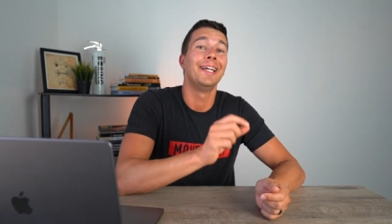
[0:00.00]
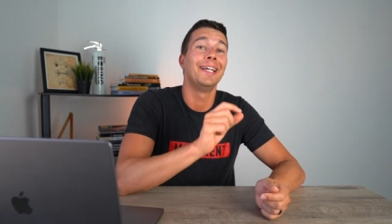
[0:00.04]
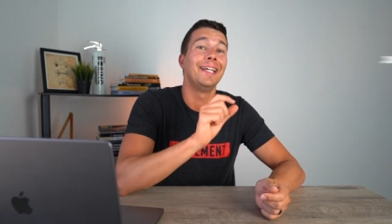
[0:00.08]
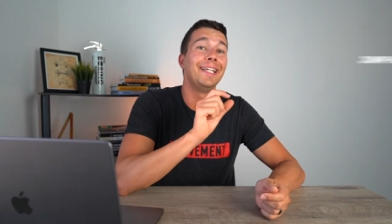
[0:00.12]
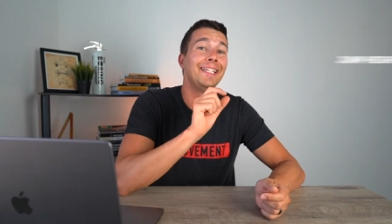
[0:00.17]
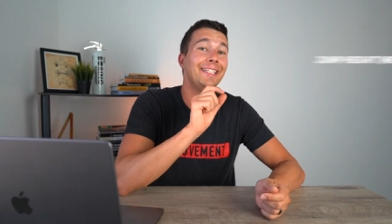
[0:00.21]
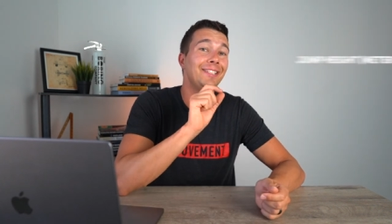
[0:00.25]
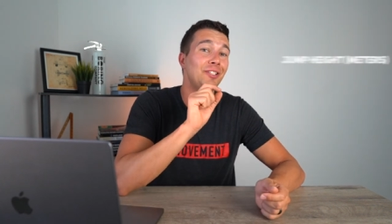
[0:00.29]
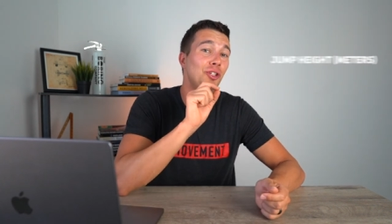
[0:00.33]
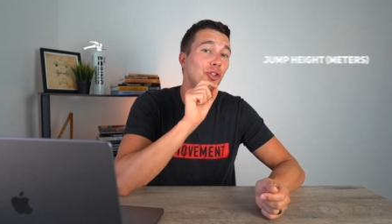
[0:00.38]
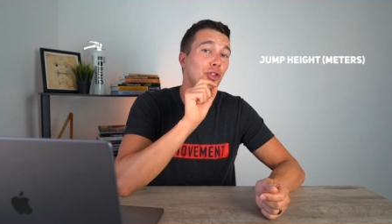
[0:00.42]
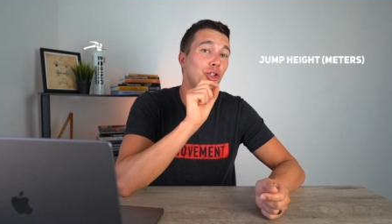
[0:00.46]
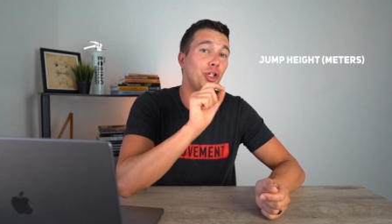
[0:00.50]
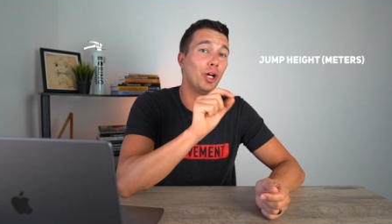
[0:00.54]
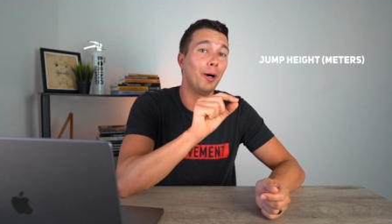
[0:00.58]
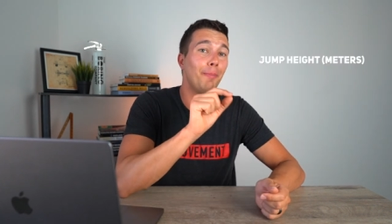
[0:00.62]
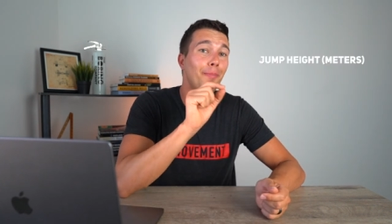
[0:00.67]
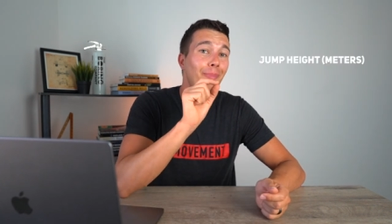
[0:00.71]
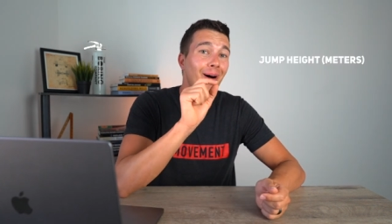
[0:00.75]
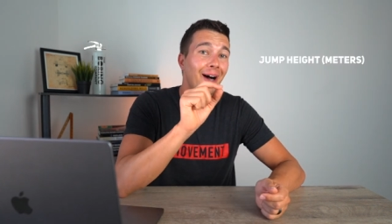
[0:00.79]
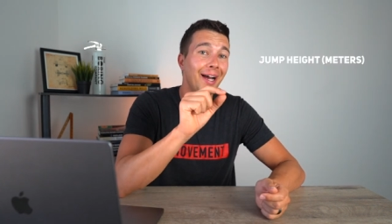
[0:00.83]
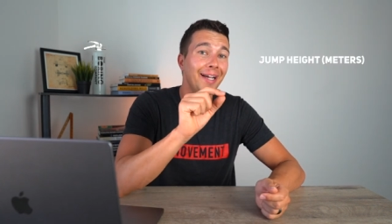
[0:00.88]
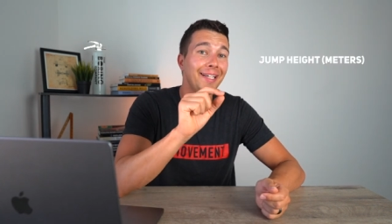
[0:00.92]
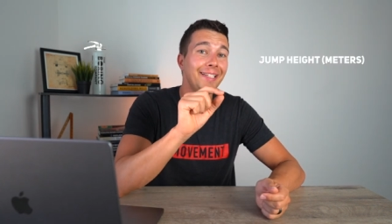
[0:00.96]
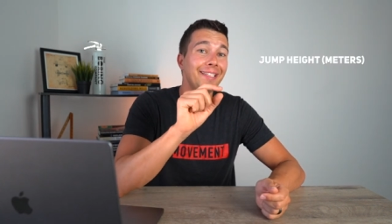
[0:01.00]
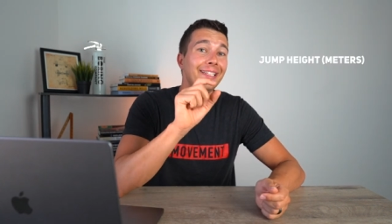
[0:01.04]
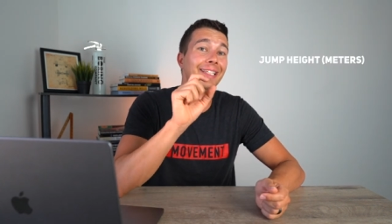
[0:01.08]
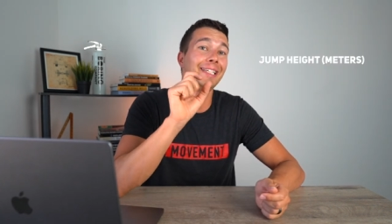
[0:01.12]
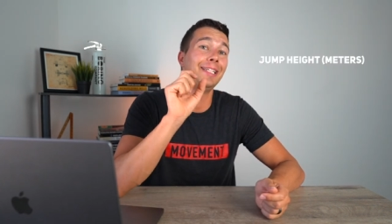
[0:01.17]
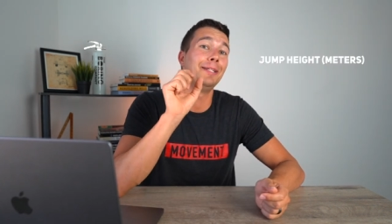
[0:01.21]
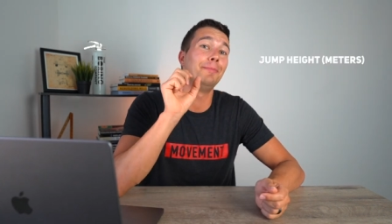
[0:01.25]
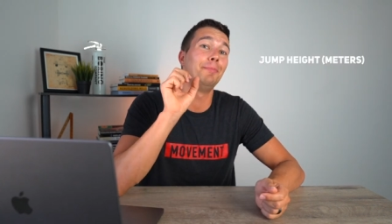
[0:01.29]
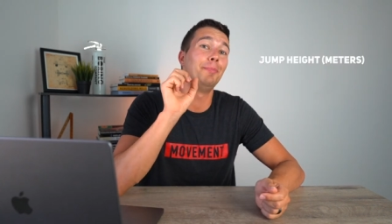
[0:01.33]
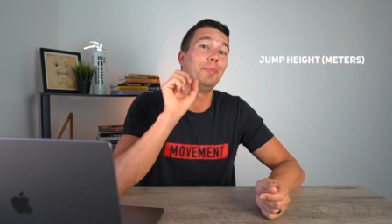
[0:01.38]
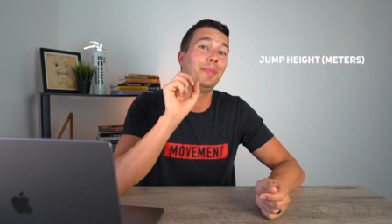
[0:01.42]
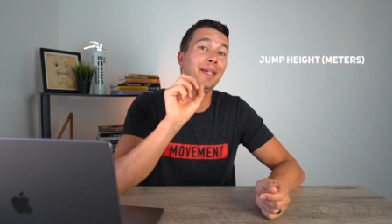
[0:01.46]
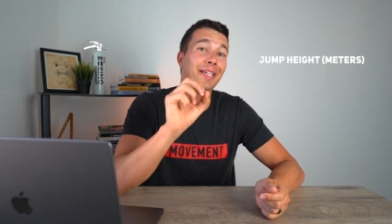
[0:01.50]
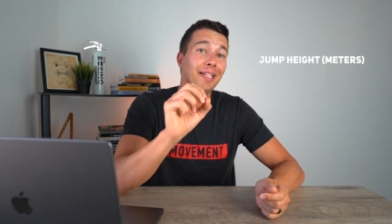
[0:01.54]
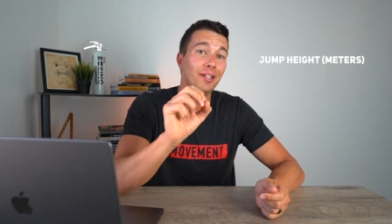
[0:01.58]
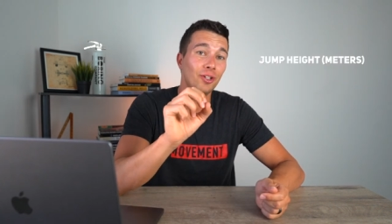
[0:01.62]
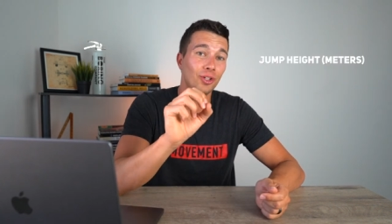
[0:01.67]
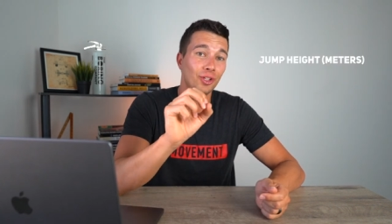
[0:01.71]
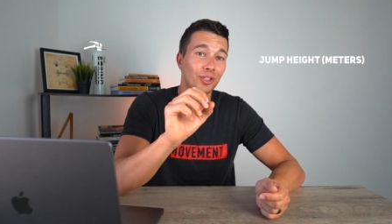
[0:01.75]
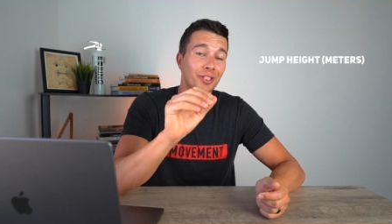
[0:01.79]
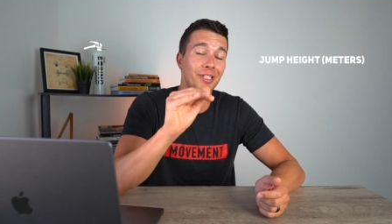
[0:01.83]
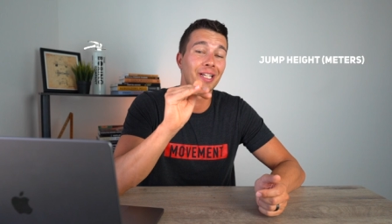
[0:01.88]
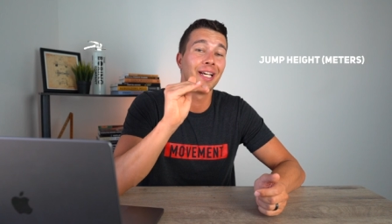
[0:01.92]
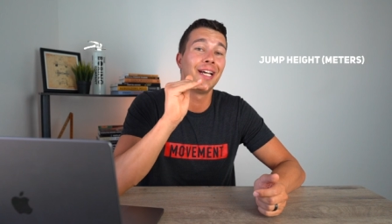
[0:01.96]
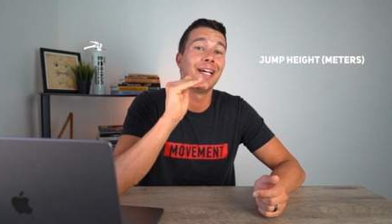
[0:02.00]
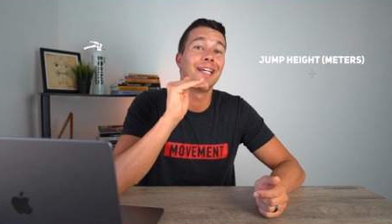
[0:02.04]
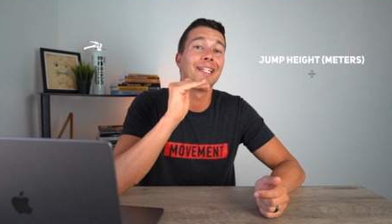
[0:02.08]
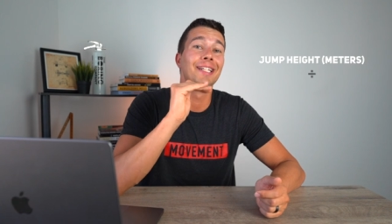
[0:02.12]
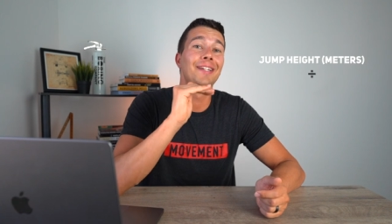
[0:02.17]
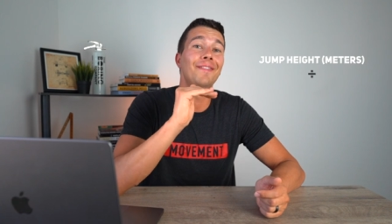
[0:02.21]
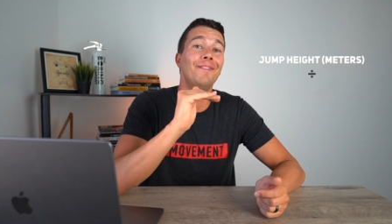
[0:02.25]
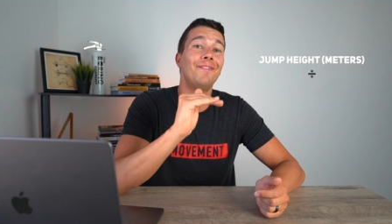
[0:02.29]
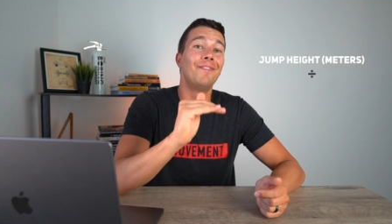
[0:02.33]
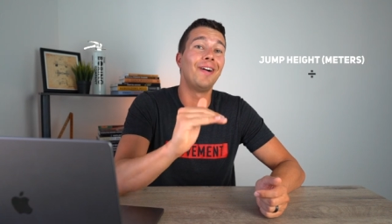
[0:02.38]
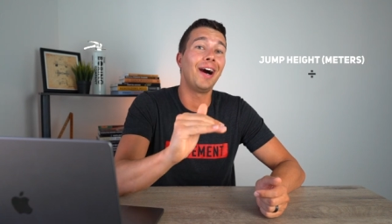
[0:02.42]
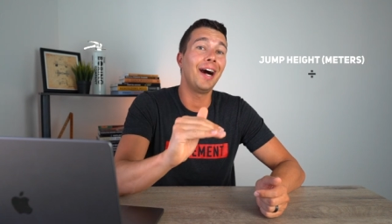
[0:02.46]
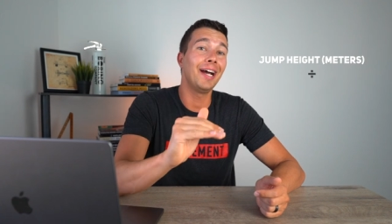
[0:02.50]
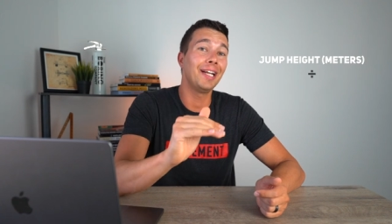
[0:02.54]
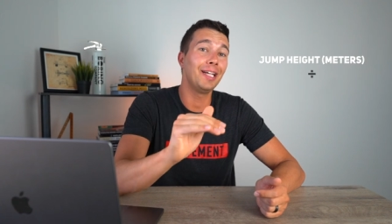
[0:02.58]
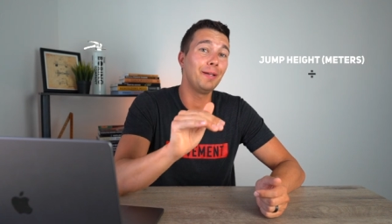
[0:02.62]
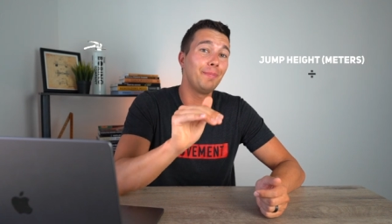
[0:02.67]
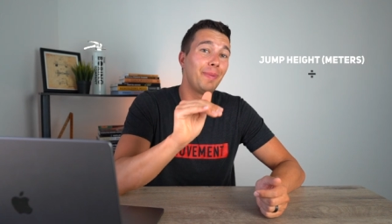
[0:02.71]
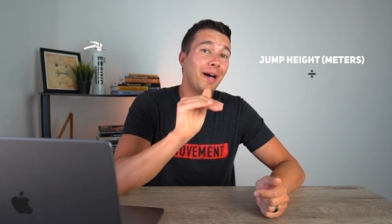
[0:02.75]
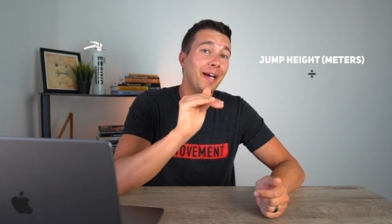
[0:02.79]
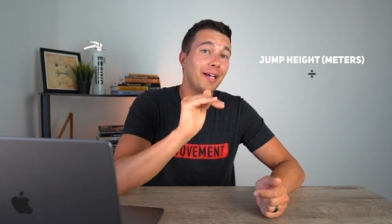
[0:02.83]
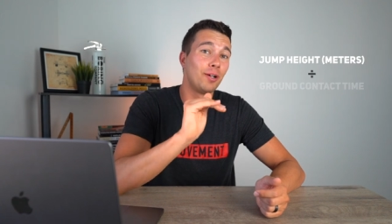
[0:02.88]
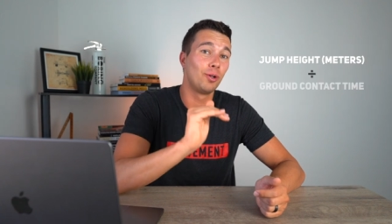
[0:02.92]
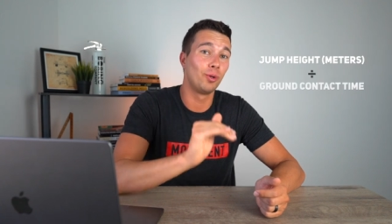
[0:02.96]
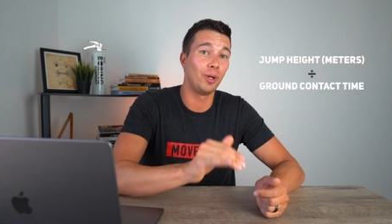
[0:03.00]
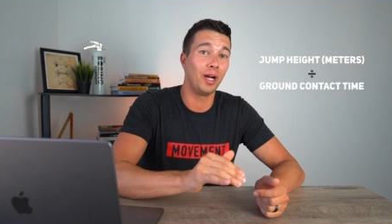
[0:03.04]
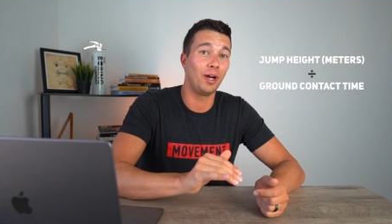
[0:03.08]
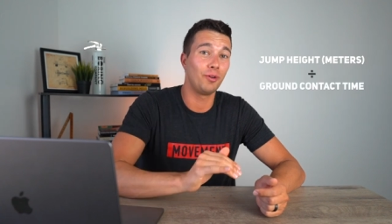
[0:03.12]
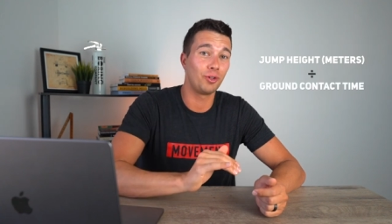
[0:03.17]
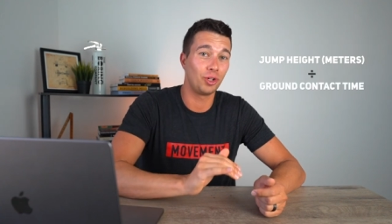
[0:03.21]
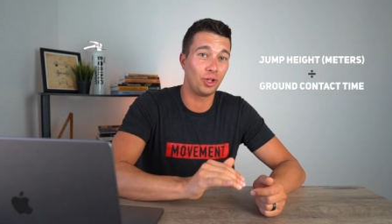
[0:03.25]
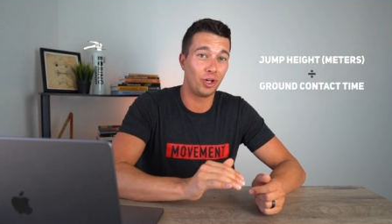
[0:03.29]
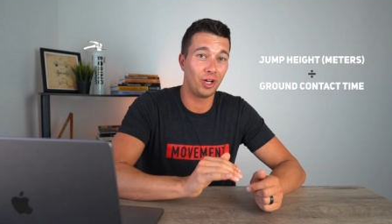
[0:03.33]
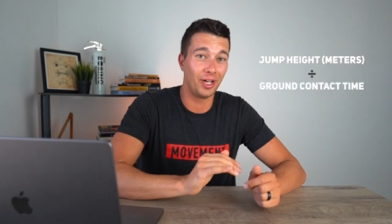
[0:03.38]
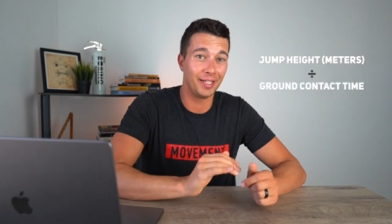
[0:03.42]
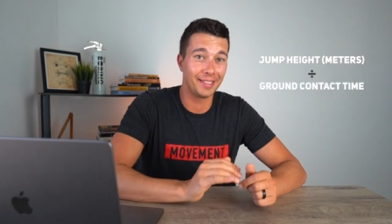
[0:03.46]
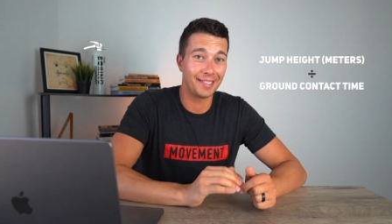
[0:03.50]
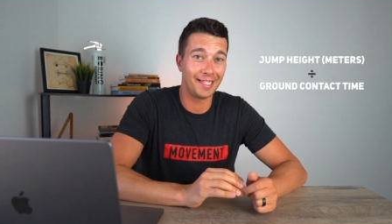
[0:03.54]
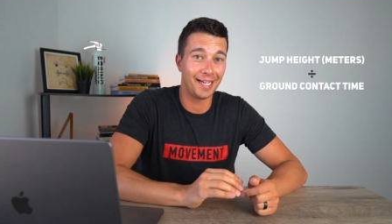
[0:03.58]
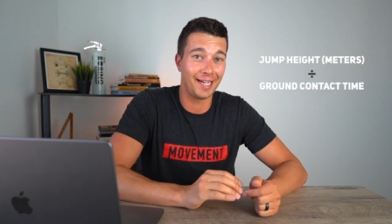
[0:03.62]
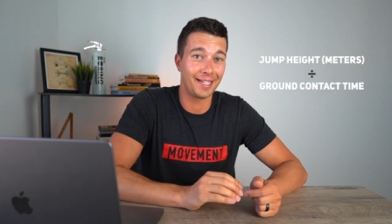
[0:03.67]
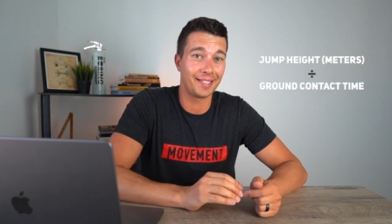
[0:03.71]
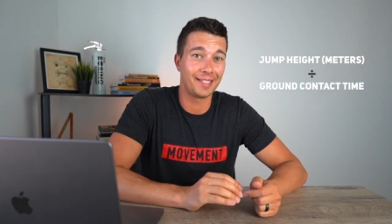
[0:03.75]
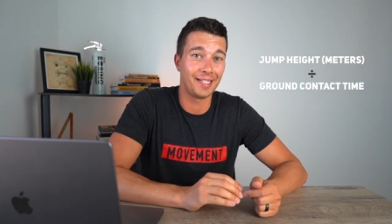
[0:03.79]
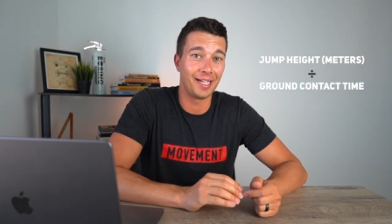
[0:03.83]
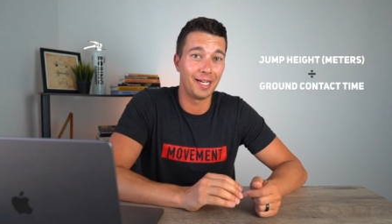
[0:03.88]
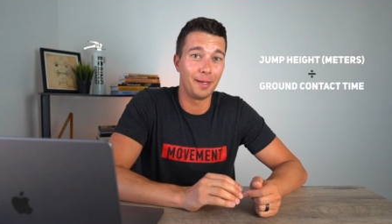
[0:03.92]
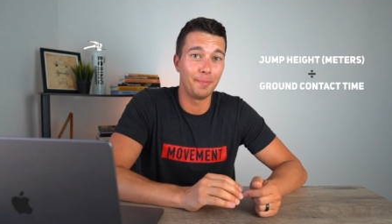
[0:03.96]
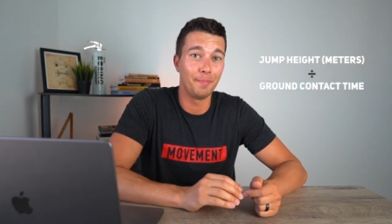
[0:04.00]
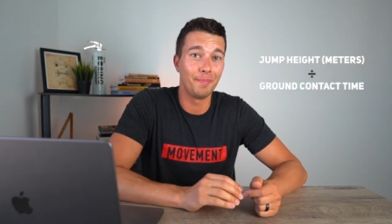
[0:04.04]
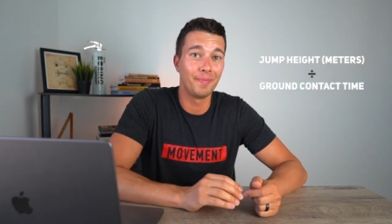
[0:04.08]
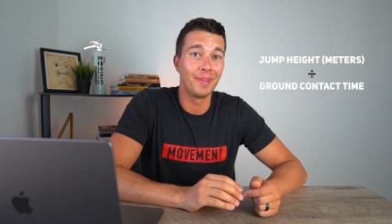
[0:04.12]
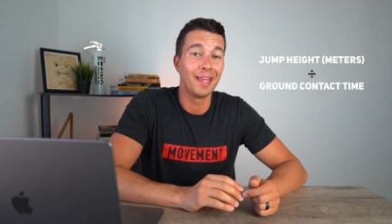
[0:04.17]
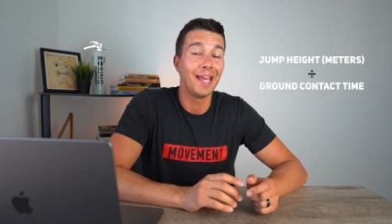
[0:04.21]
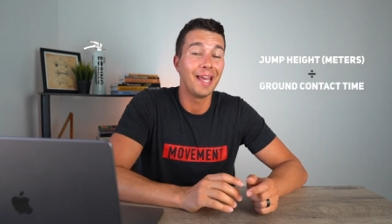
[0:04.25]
is jump height in meters divided by ground contact time.